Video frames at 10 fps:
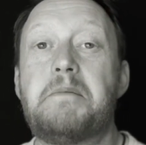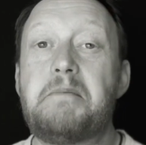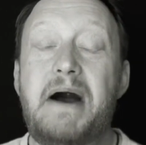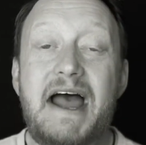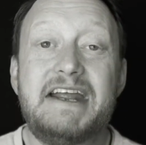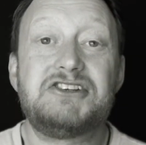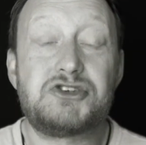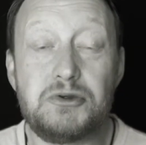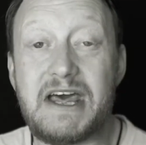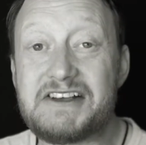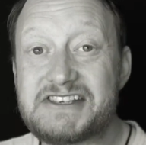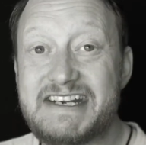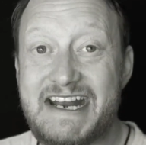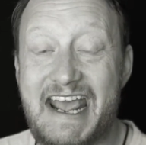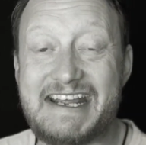But by
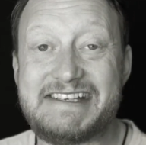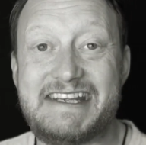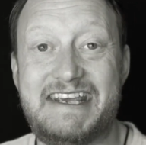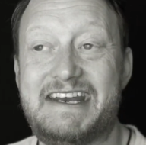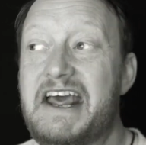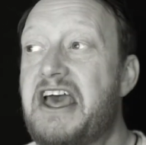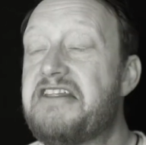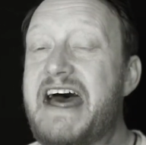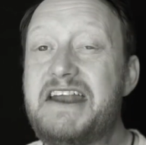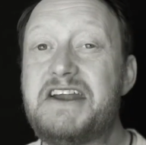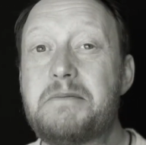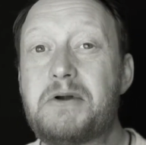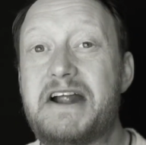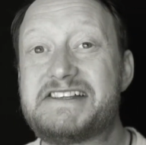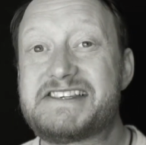2018, that
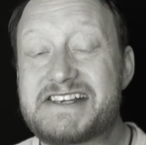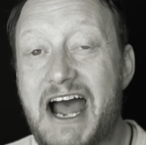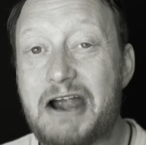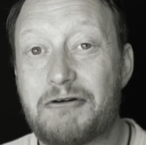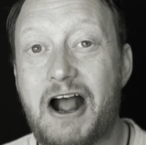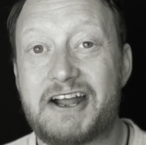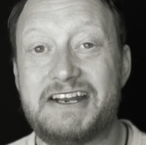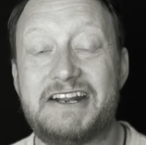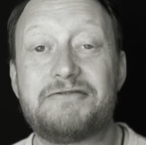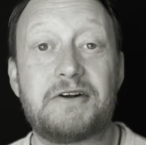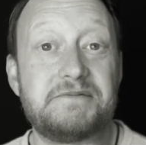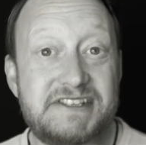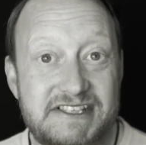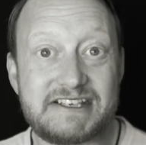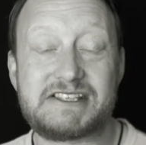number had skyrocketed from
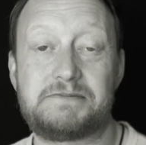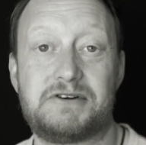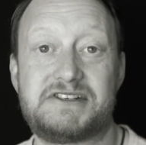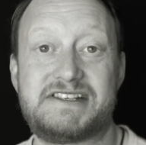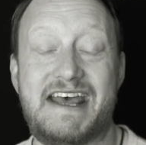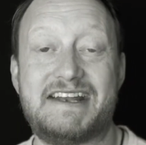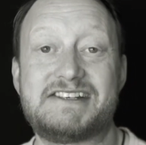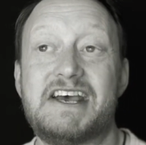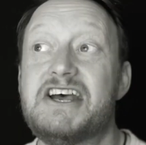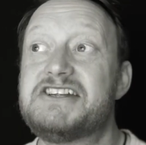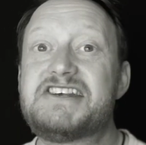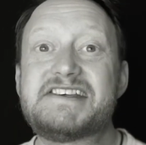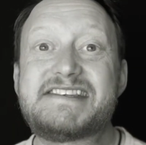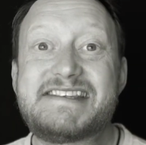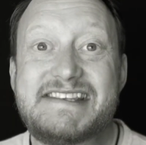6% to
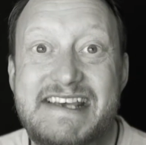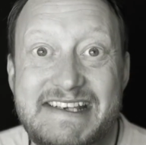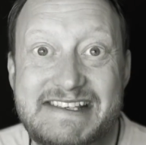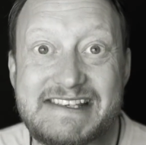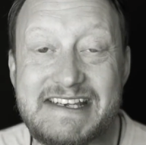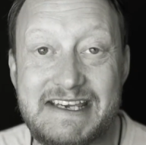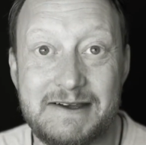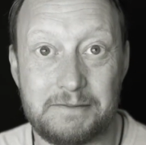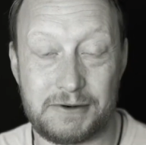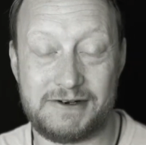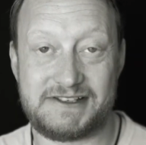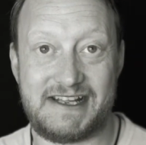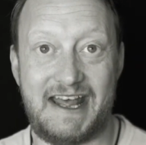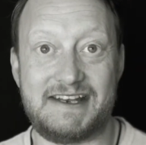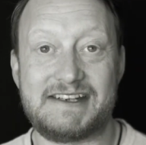
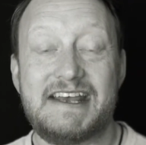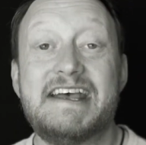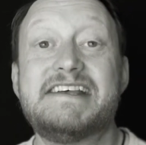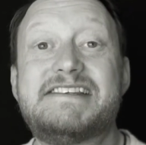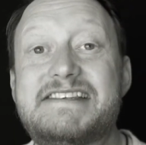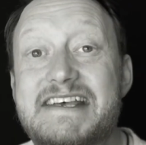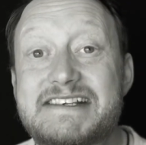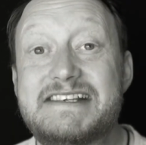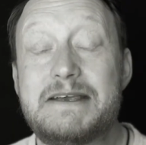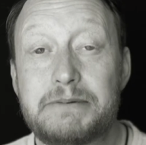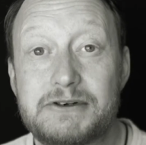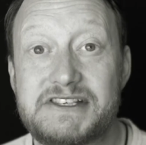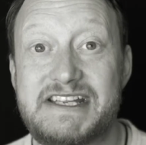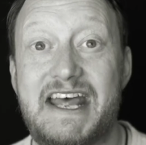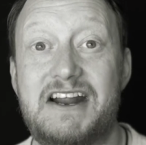60%.
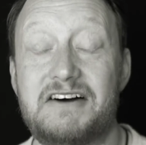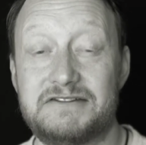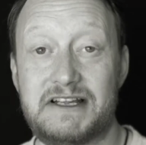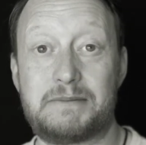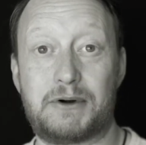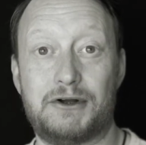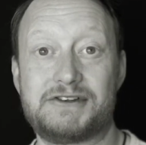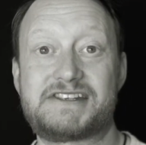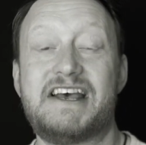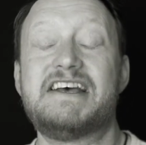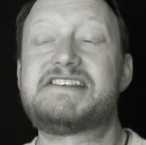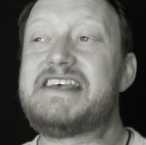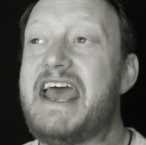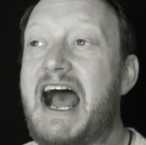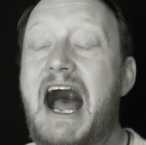60% of liberals
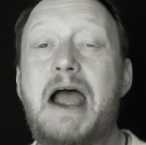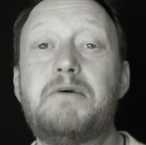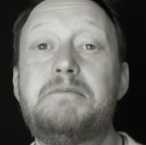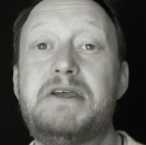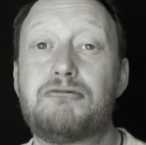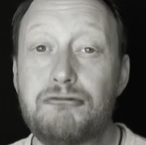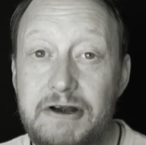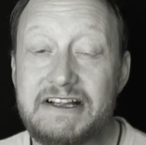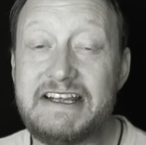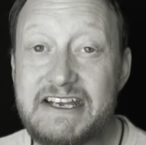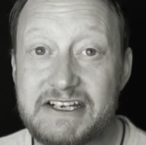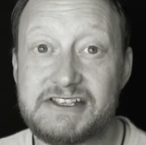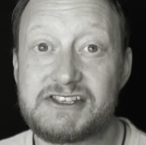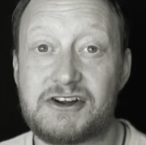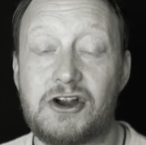say, I would be really
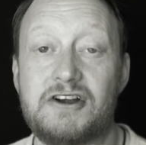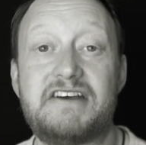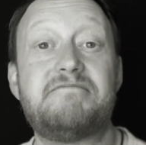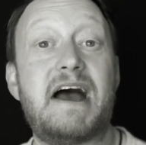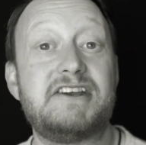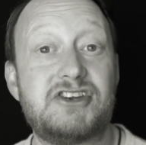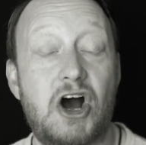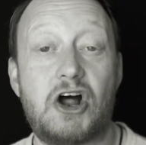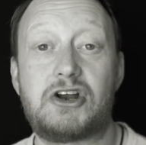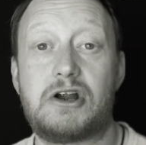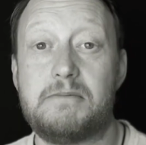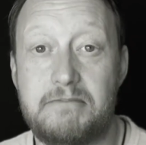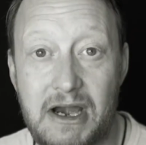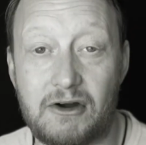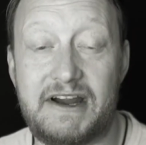concerned if my daughter
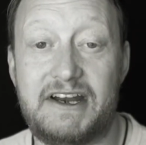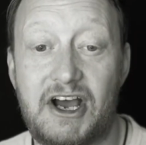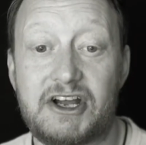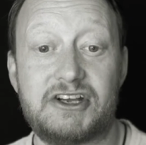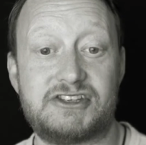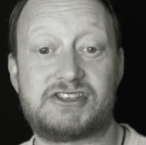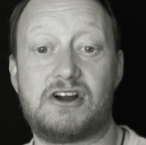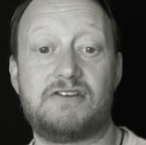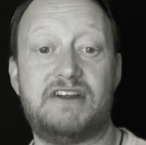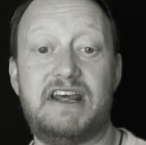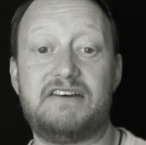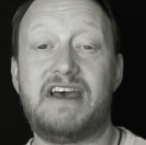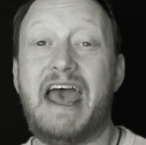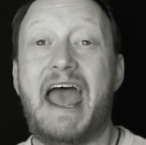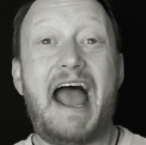married a conservative.
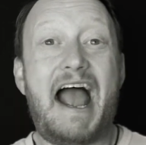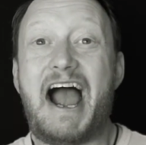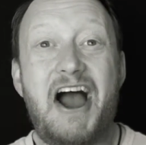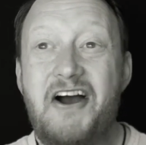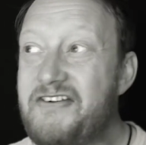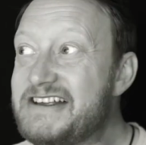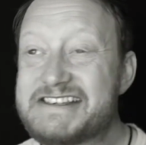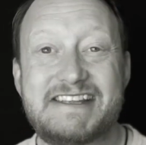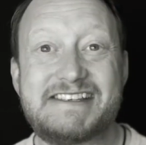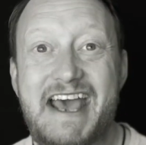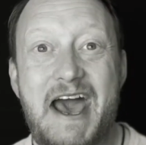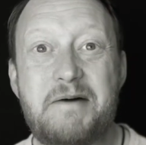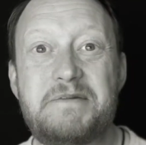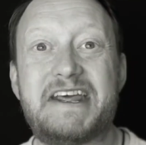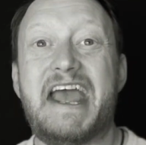How is this
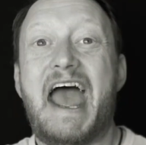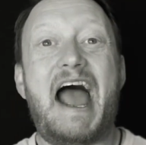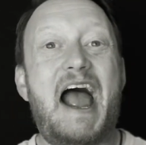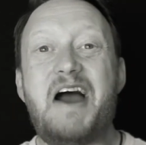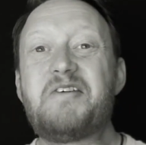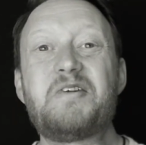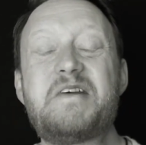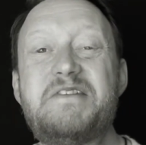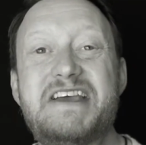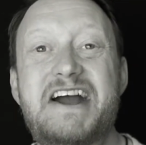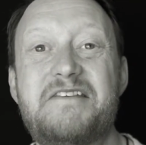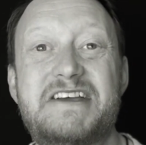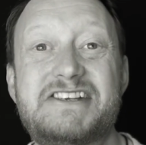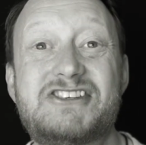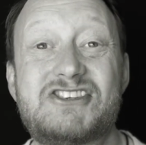happening? How are we
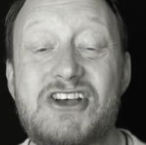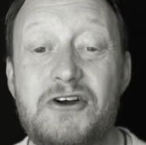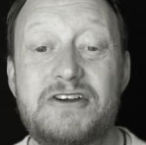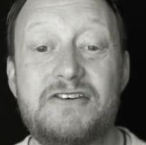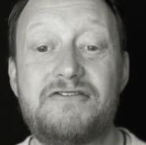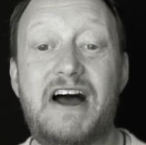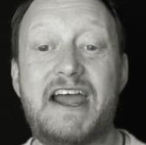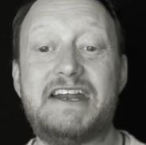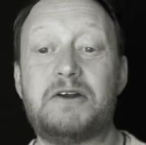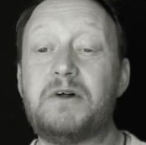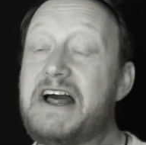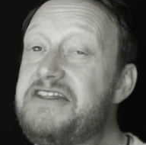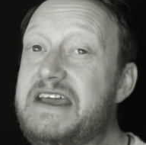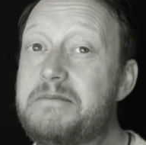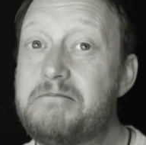becoming so divided? Well, I
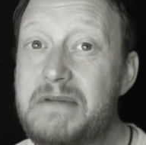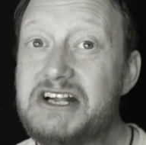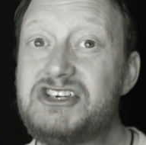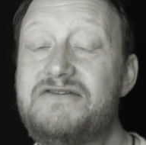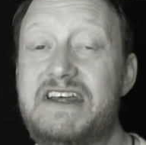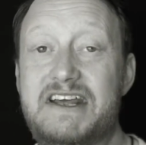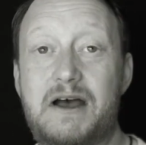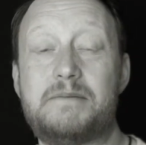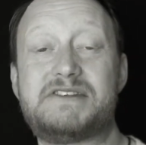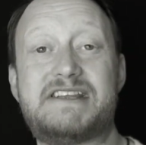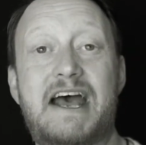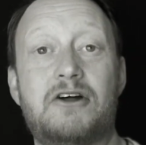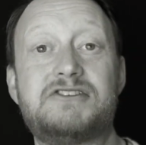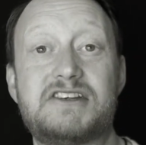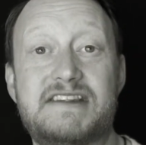think much of it comes
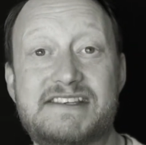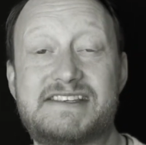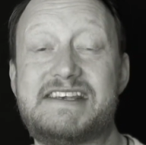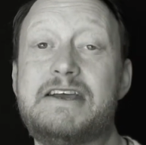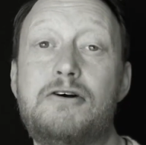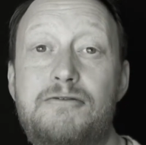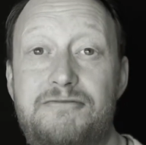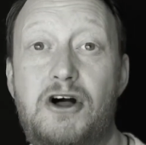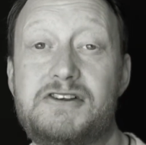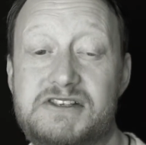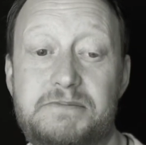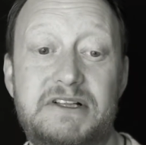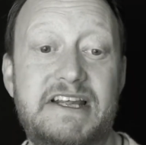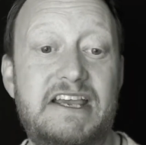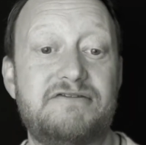down to this single false
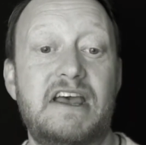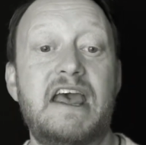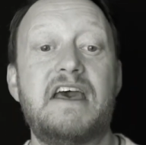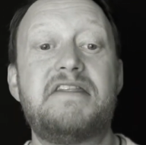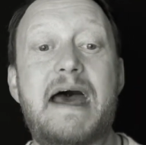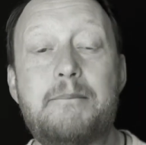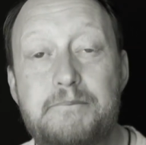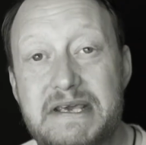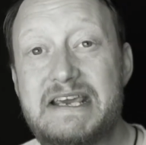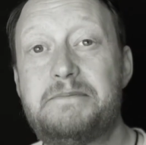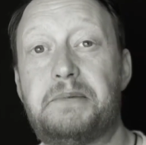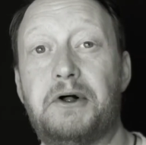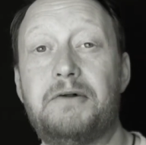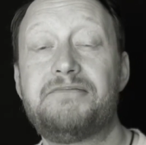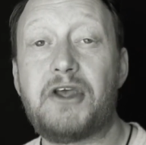belief that
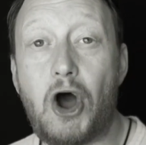people